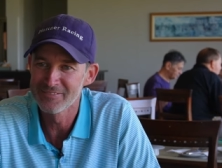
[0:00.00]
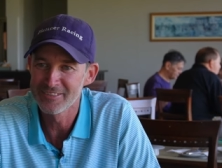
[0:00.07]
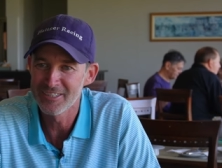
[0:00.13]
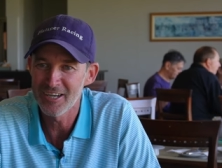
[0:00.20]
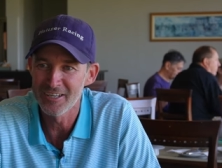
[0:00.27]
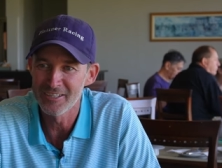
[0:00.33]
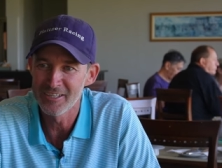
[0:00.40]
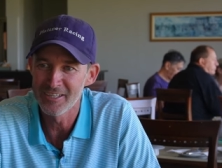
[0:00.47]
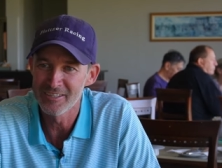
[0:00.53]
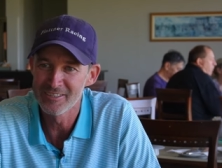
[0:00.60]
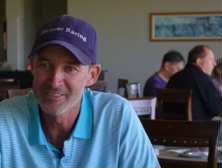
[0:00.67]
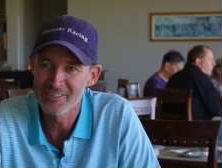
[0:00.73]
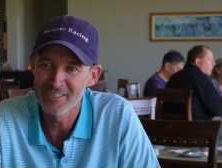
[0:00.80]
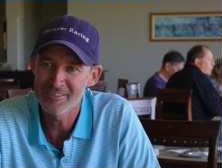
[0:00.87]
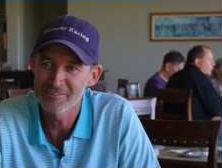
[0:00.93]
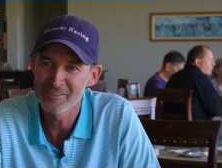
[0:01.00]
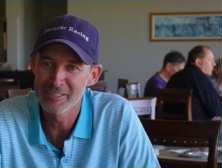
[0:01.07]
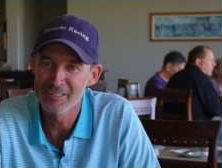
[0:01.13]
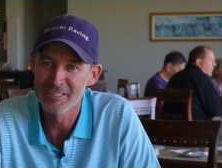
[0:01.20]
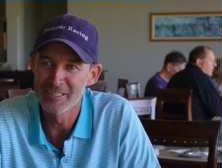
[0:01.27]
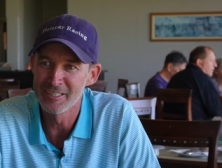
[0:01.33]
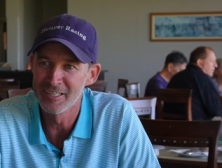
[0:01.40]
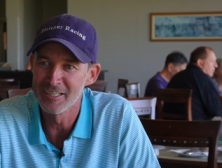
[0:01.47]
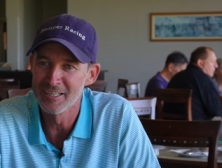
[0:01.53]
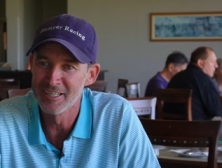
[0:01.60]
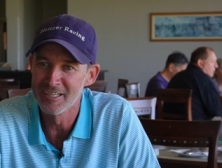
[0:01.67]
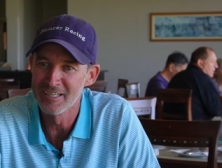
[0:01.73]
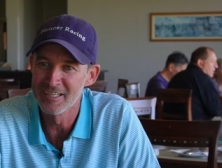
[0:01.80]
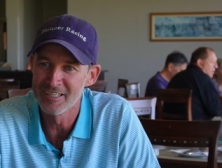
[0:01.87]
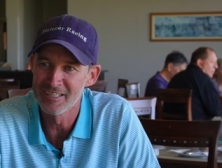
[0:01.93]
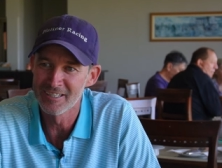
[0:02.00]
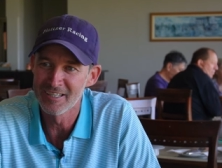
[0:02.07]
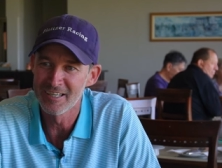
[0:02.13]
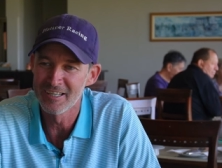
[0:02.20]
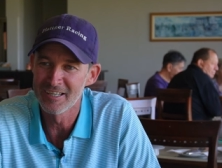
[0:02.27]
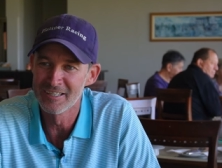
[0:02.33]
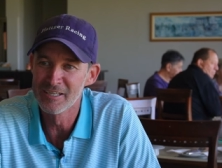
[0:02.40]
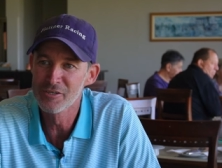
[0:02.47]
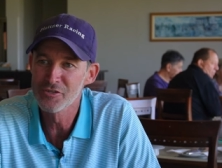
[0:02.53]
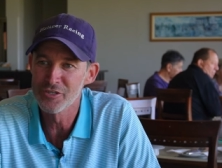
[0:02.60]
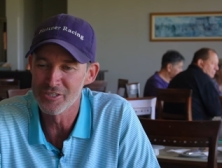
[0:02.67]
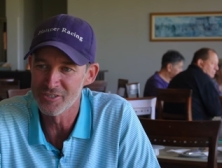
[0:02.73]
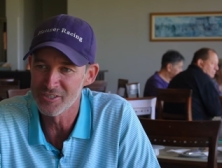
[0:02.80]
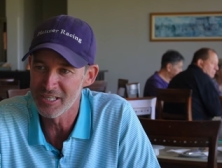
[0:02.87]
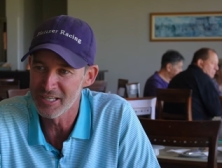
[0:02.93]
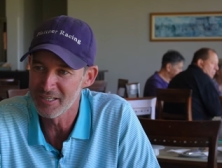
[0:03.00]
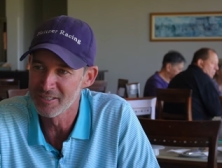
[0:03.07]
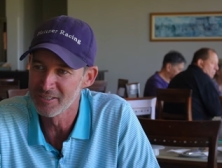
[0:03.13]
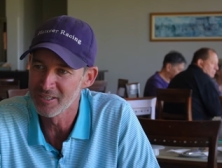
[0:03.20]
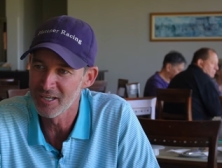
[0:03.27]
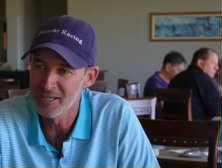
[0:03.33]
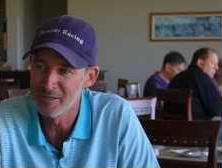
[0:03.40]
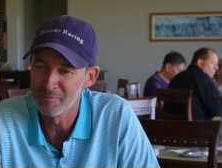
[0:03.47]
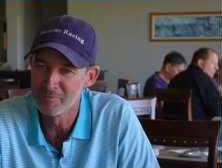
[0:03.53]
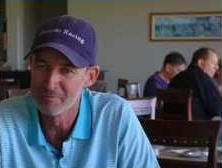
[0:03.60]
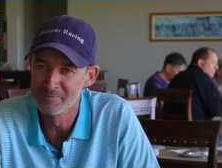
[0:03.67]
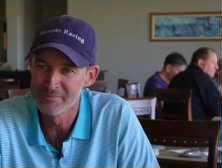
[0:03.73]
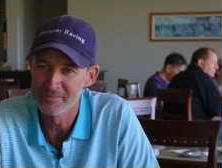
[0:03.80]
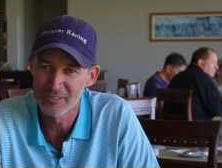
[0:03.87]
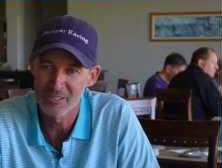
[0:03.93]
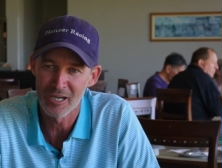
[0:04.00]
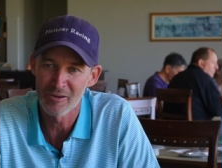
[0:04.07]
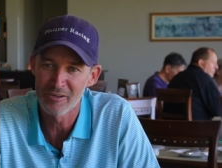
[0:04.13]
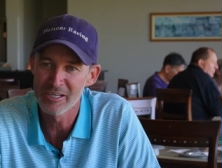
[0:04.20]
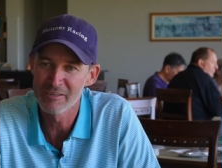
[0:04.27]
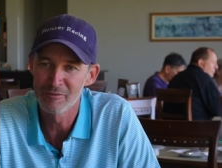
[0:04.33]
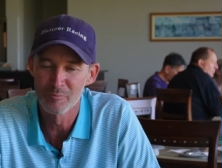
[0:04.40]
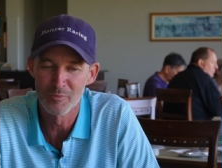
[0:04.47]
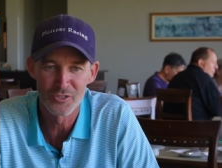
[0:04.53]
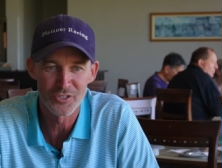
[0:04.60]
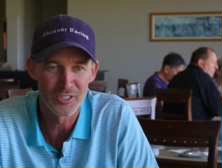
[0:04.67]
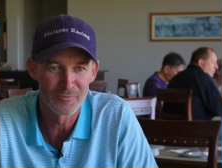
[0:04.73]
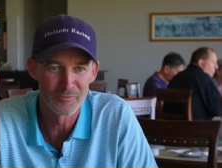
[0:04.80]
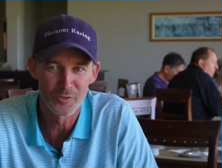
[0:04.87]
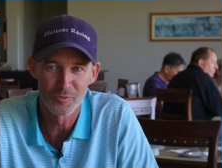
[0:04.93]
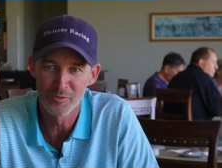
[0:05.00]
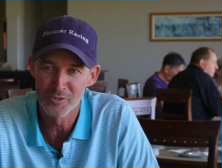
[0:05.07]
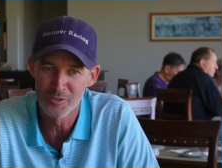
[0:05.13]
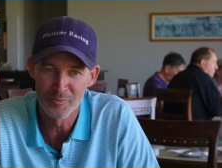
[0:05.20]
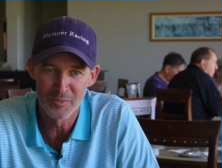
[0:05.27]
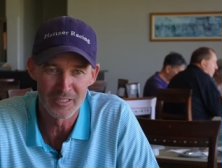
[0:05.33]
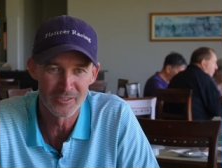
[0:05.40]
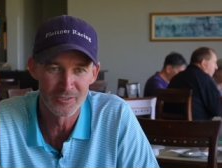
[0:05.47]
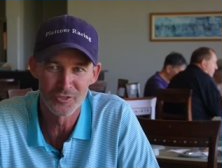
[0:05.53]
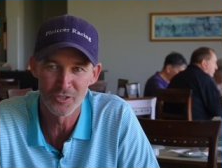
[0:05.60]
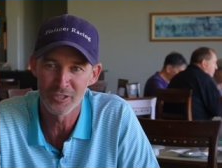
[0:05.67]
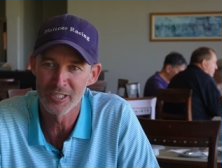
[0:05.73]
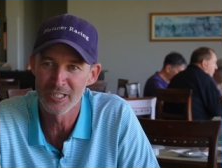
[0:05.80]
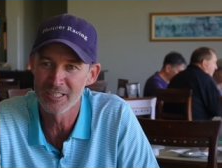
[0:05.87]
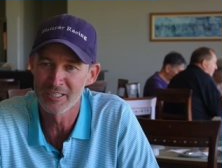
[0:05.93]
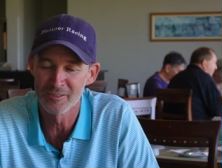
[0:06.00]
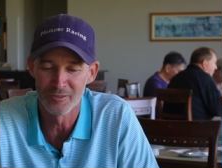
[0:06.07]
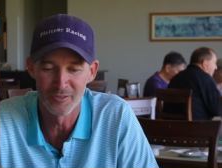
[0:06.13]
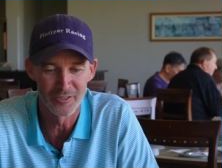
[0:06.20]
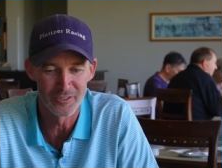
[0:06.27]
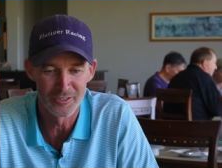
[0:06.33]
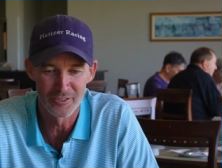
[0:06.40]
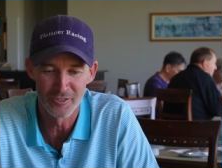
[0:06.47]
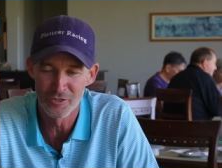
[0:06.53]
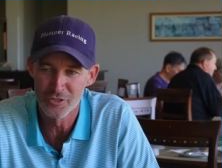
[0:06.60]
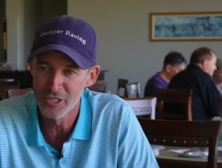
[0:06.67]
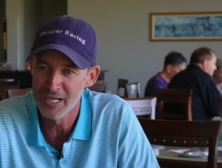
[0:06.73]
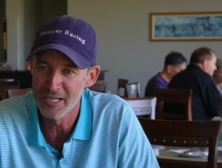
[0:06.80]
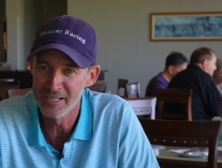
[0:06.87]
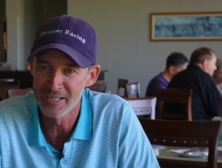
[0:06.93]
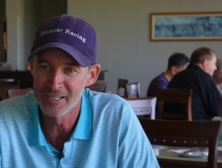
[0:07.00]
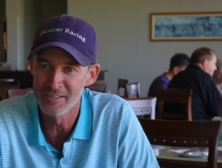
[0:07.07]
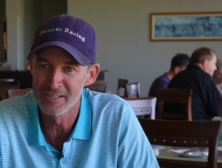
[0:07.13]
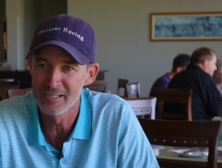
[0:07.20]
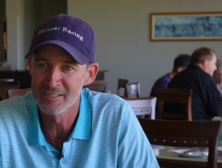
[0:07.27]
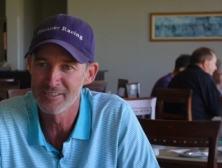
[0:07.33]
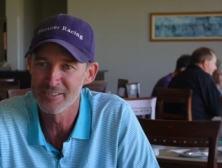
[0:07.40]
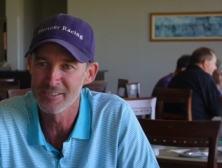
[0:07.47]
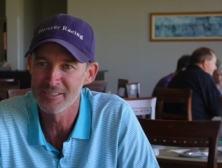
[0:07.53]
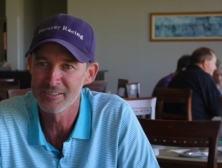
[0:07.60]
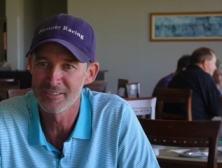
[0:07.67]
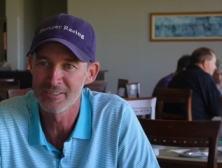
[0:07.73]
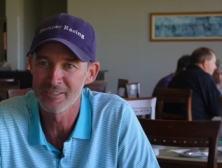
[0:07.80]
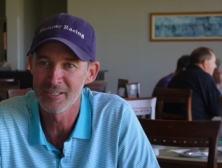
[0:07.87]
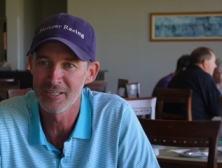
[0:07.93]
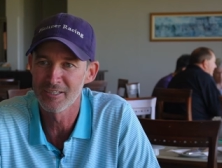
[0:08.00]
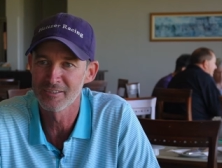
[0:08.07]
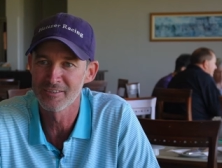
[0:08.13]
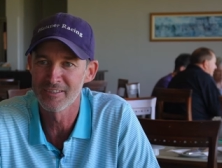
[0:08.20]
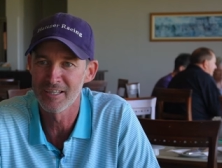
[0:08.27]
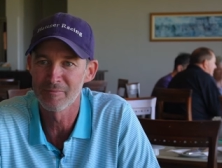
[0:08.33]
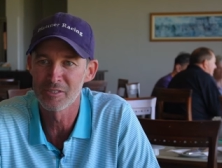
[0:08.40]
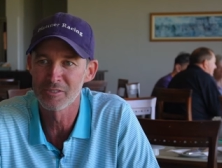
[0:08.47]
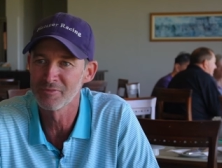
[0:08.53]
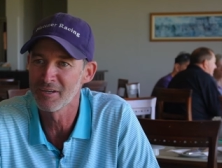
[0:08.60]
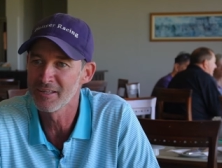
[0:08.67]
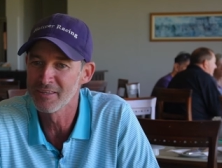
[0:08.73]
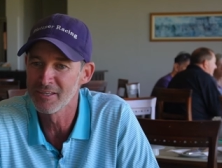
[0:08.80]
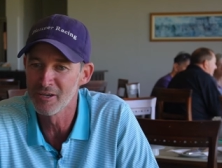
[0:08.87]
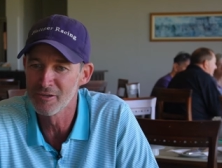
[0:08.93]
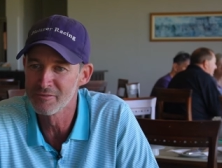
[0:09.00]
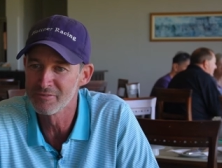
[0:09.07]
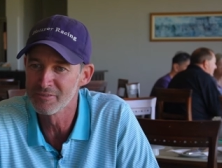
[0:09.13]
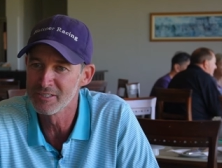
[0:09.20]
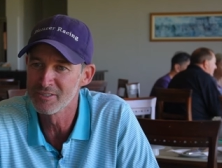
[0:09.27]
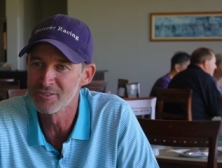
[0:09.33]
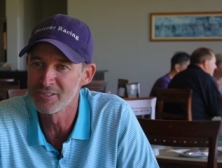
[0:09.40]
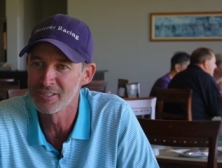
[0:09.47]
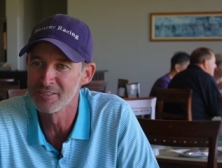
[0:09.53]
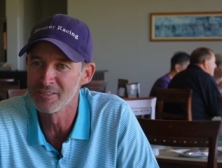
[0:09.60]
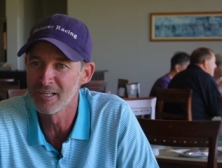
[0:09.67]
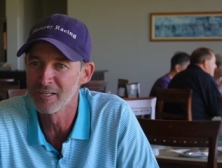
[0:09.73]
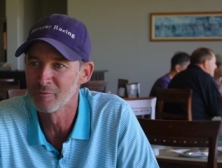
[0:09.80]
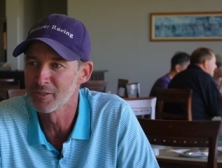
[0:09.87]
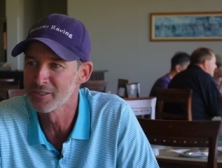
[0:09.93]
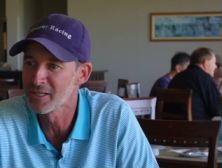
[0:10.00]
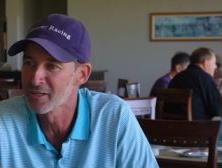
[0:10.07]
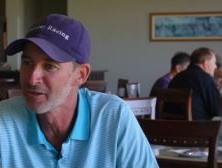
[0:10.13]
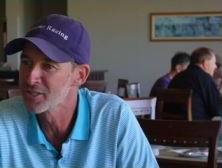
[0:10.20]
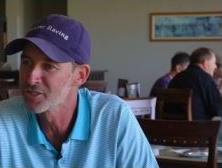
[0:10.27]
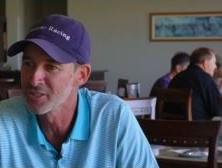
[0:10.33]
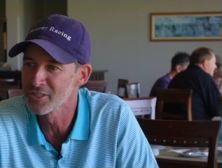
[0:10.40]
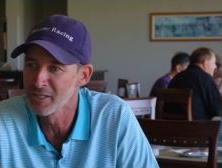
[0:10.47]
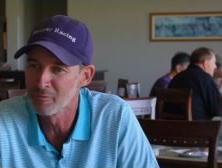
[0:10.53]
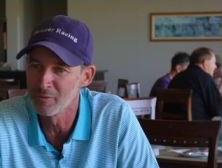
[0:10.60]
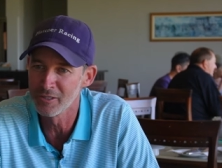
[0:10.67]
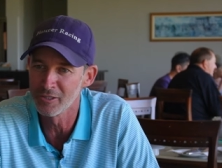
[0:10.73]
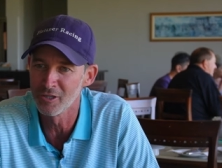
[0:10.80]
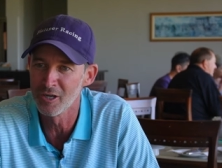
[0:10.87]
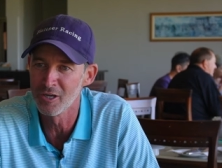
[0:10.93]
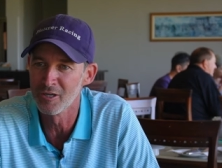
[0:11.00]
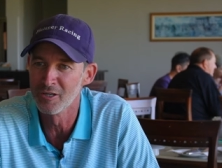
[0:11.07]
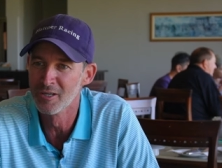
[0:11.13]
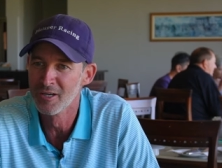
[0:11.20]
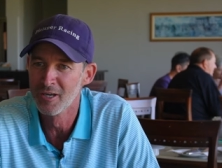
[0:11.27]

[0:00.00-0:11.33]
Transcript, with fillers: Yeah, no, there's definitely uh, an interest there. Um, okay, well that's look, good. I would never push them towards being a jockey or a, or trainer, and that's yes. you know they must find their own feet and, and what direction they want to go